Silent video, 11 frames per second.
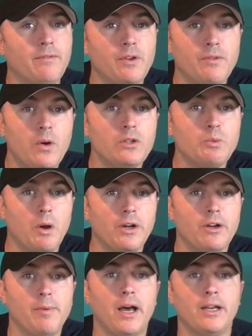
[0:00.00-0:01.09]
If you've always
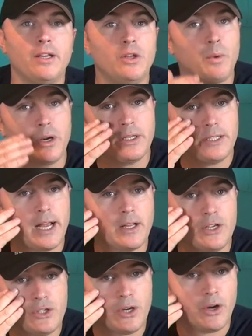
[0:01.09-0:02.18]
wondered about it and you weren't
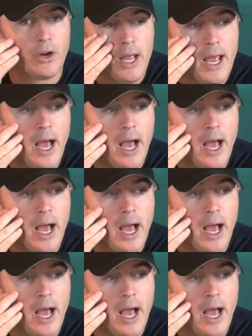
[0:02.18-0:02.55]
exactly sure,